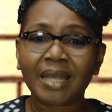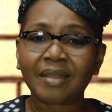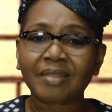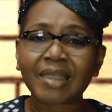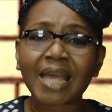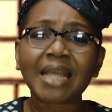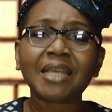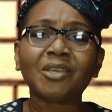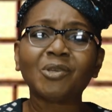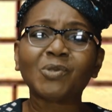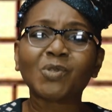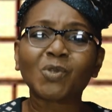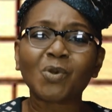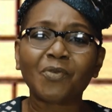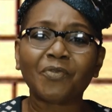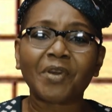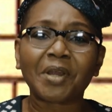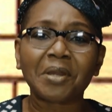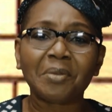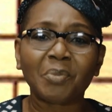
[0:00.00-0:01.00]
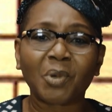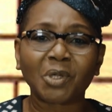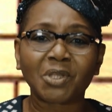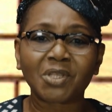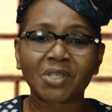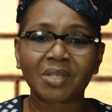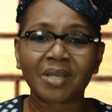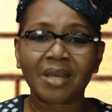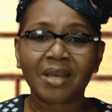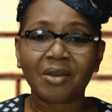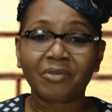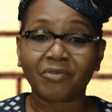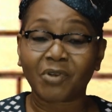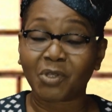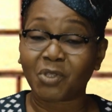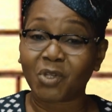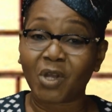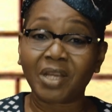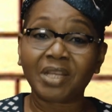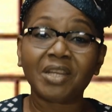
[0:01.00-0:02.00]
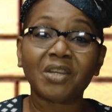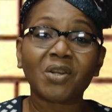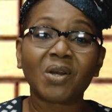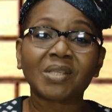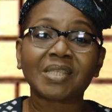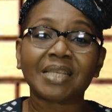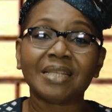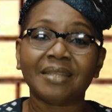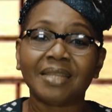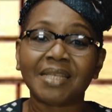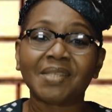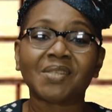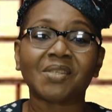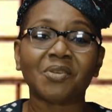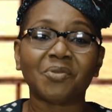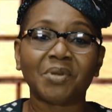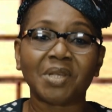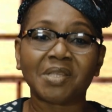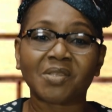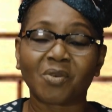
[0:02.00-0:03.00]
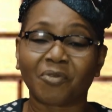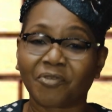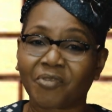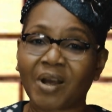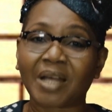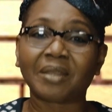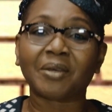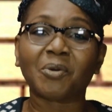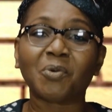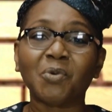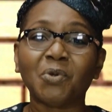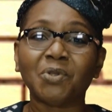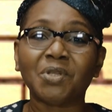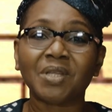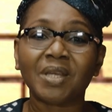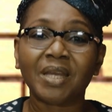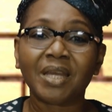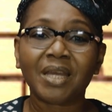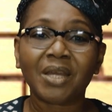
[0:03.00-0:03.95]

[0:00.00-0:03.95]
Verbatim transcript: Thank you so very much for joining us in this series of fatherhood.